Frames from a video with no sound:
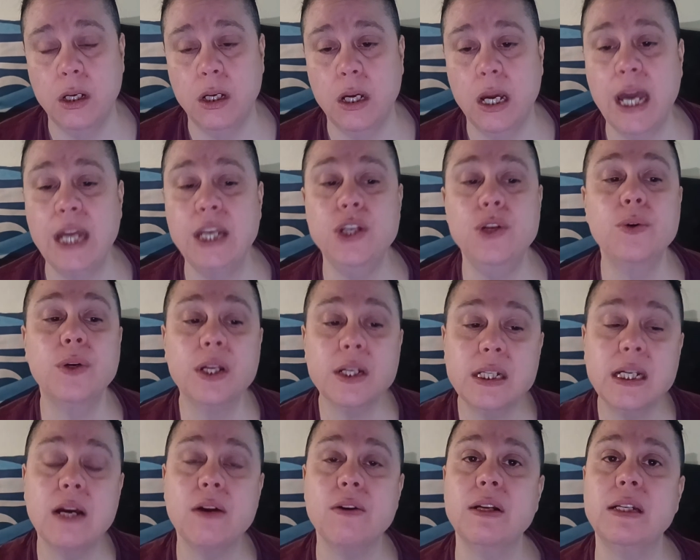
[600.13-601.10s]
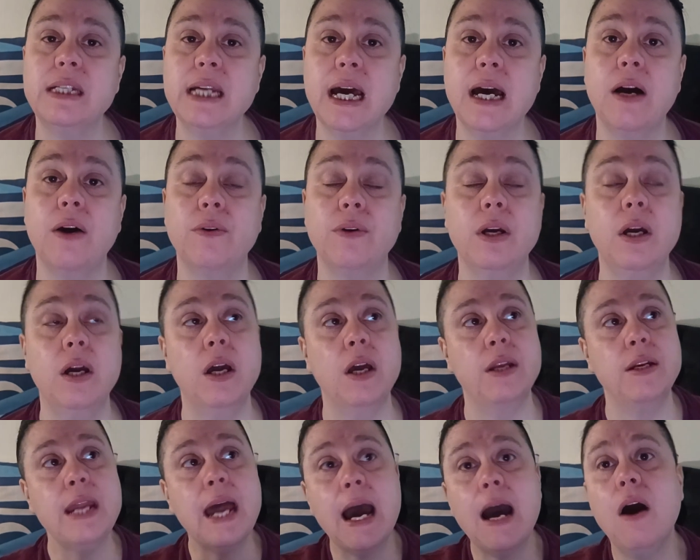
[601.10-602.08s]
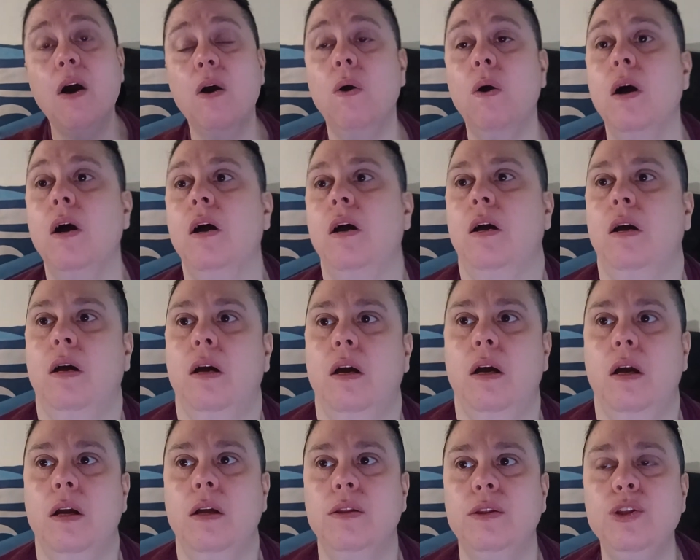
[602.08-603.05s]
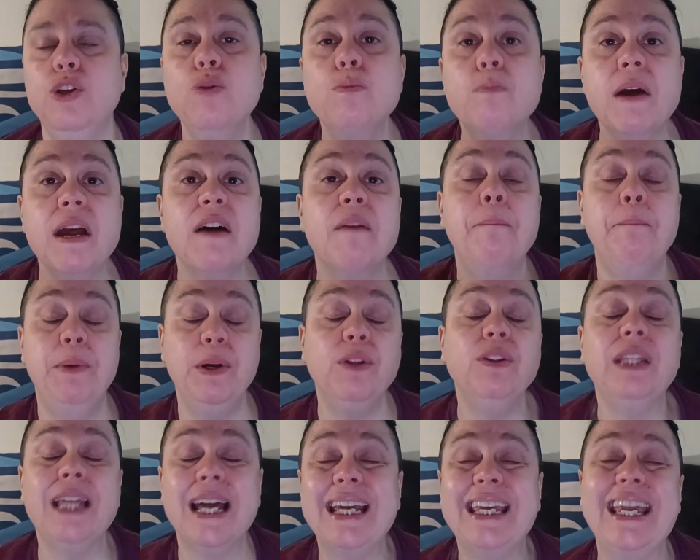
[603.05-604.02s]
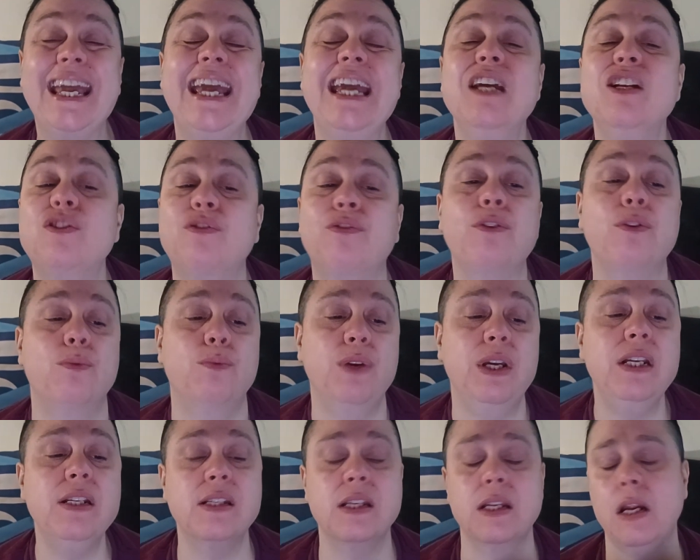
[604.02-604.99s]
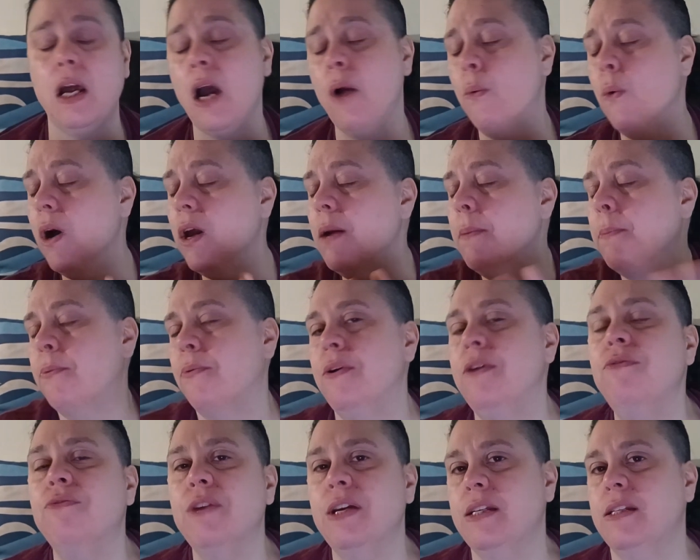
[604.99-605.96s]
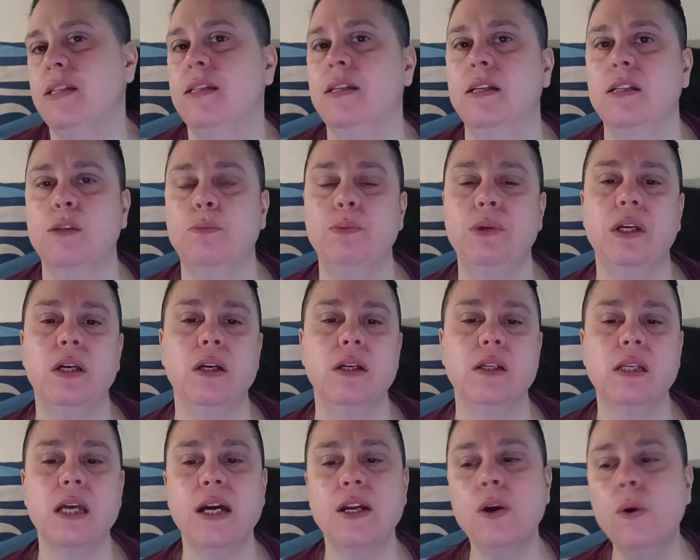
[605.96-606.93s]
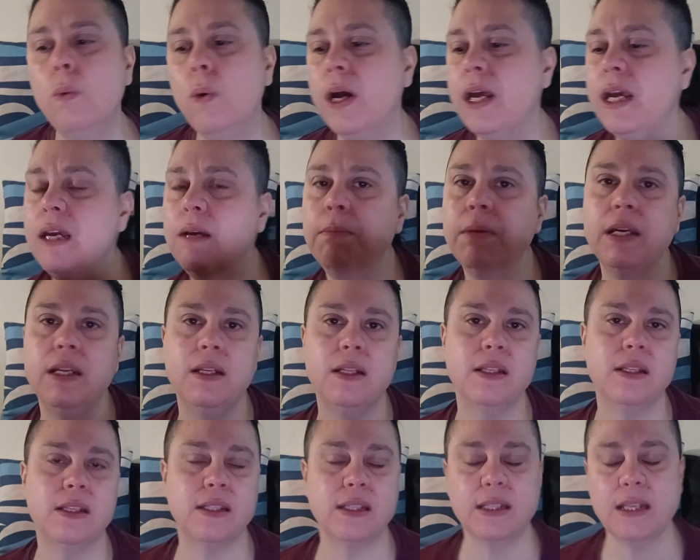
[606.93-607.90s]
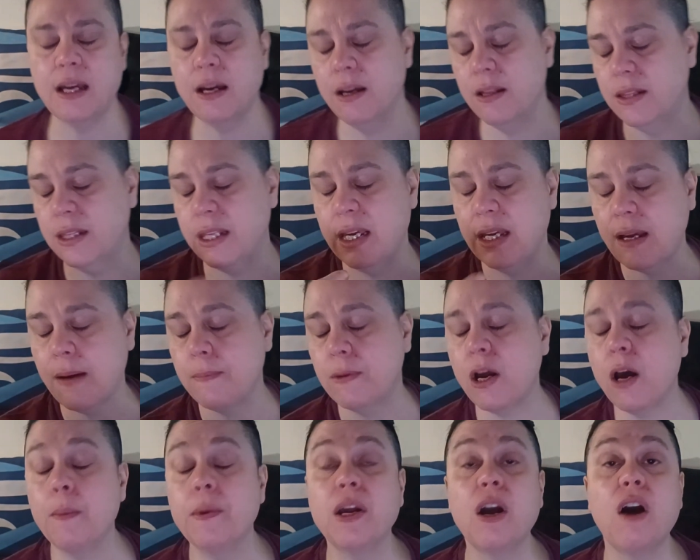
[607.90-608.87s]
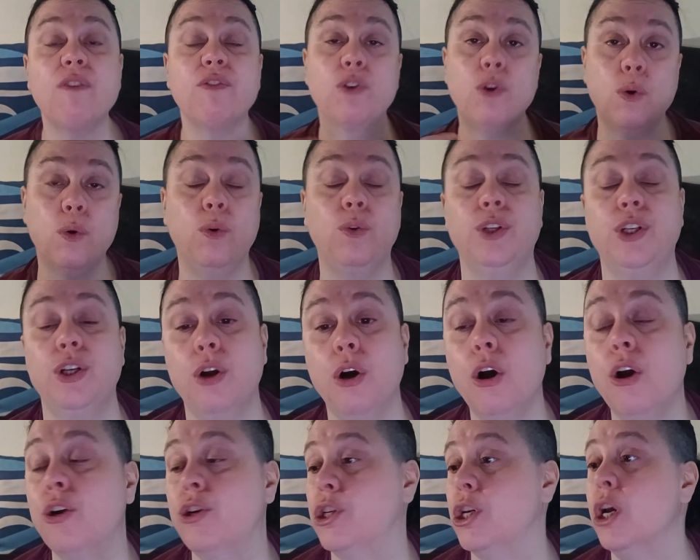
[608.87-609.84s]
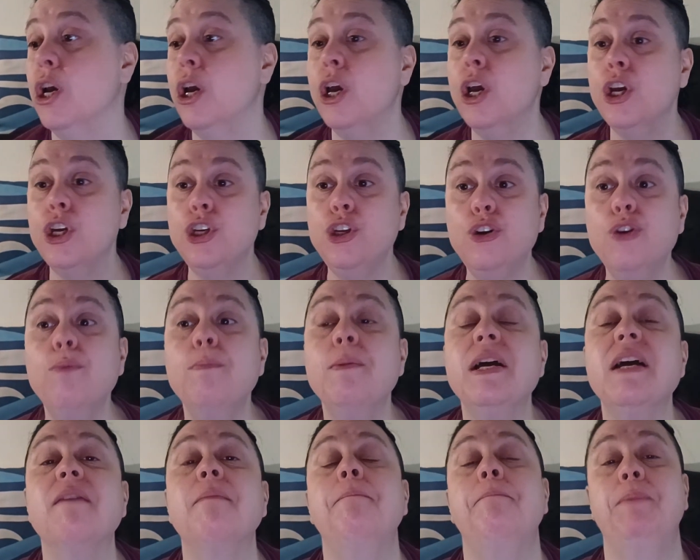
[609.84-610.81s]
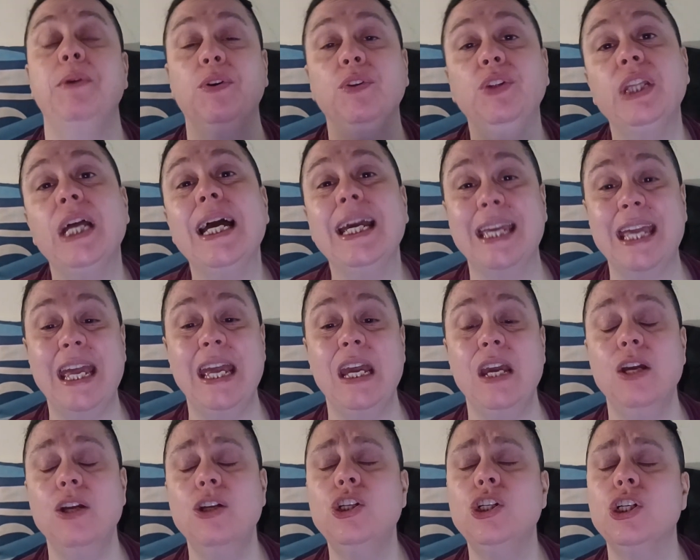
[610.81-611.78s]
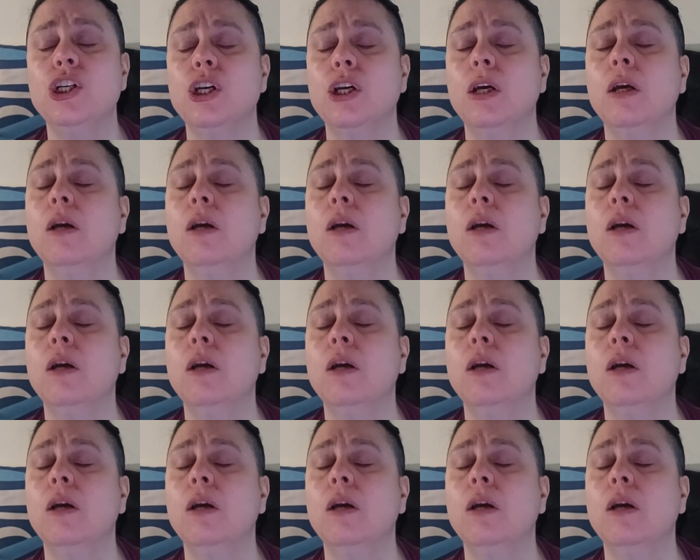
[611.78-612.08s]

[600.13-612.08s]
and you can tear it down. Now, you may have built that cage for a reason. I want to preface this because I don't want anybody to think I'm coming off cold and harsh. You may have built that cage